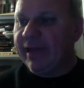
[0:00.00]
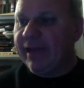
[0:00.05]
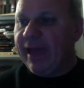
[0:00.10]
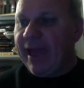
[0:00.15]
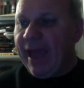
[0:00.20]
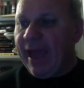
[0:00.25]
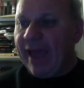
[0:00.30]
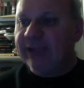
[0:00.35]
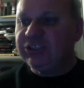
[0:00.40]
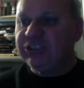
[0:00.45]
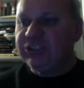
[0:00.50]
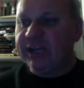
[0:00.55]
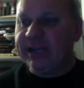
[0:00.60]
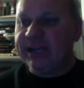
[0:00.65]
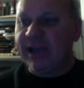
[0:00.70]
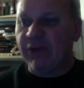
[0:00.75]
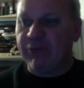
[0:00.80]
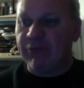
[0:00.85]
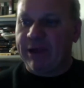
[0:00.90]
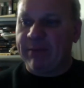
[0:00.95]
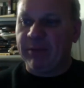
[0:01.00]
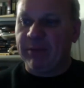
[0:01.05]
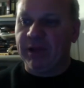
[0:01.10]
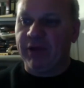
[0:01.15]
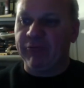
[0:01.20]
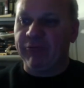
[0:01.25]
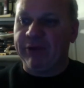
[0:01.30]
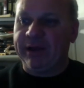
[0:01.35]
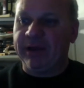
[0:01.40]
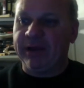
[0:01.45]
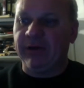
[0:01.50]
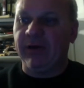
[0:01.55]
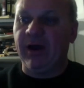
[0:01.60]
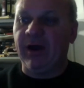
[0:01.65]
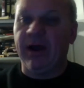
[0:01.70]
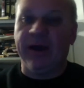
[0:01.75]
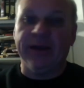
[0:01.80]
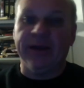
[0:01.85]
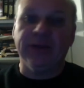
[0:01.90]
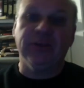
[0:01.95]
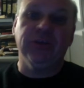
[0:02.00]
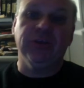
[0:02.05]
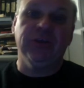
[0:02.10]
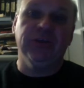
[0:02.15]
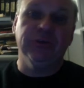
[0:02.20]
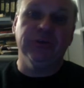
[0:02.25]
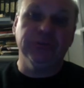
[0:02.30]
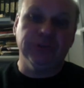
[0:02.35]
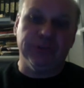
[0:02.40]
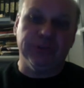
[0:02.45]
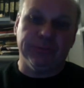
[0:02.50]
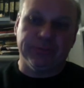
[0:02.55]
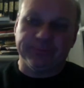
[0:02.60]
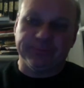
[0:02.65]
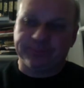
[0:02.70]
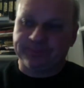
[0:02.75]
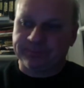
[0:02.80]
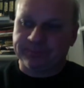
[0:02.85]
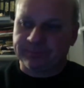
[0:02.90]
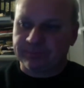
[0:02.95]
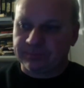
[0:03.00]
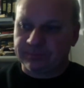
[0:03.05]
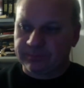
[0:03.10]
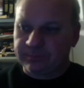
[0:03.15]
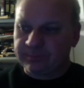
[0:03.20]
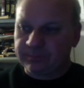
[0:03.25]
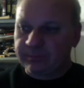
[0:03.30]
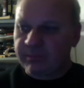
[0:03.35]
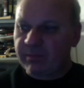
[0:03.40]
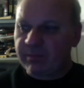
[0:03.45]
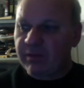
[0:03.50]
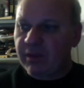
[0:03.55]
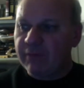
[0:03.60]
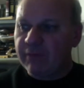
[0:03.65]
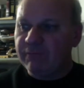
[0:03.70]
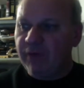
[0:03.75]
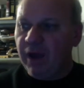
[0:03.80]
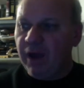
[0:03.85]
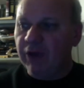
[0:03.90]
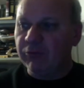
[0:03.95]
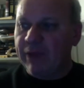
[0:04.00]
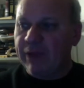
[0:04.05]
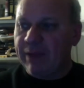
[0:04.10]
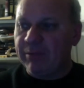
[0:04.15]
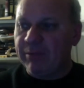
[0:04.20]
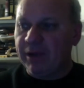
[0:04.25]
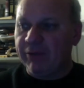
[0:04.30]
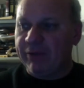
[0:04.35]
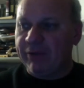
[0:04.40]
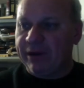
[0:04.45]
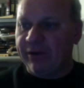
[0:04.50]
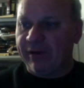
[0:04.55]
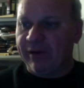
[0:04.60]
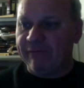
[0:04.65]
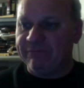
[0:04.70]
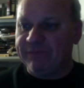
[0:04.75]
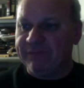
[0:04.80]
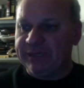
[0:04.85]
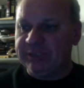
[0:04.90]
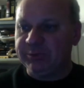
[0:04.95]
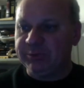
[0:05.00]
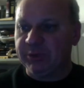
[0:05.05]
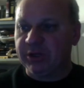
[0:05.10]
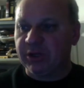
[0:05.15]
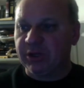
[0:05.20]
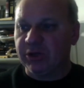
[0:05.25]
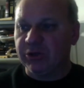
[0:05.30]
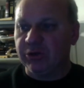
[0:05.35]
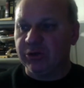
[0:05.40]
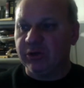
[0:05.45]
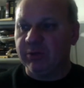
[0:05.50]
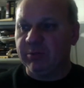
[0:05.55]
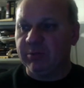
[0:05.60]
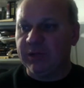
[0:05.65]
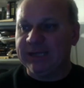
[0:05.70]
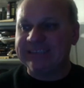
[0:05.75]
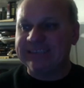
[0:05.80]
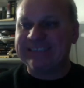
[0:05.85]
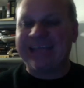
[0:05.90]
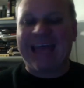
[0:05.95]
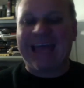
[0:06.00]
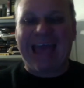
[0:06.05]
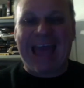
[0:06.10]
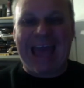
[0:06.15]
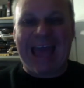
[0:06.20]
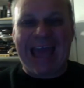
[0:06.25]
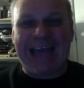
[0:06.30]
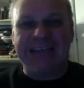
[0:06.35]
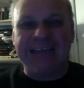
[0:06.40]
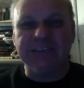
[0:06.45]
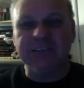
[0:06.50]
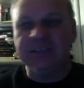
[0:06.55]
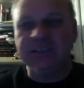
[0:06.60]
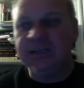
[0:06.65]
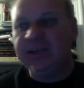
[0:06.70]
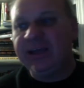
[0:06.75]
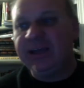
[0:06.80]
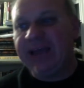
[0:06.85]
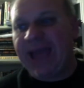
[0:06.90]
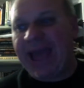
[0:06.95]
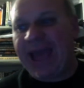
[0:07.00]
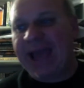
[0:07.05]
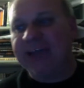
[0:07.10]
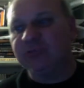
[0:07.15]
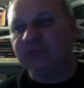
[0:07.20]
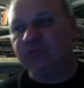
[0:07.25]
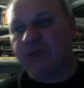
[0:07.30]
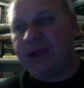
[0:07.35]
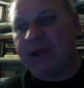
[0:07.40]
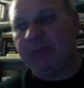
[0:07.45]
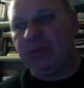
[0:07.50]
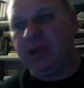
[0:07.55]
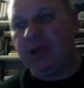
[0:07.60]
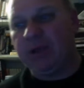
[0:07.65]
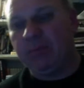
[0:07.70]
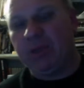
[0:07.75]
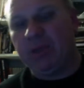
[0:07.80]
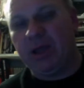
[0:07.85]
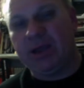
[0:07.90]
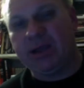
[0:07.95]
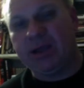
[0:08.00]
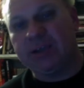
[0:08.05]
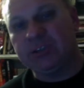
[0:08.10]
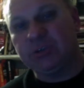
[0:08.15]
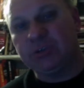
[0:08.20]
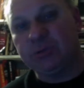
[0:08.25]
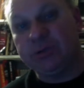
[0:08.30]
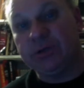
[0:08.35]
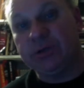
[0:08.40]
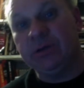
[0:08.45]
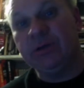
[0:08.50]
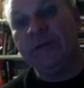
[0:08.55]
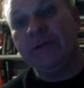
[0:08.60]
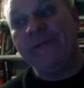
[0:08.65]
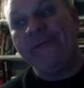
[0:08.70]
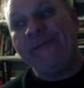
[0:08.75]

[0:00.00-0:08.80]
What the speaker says: And check out Ramble on Radio on YouTube. Follow Ramble on Radio on Facebook, Google+, and at Ramble on Blog on Twitter.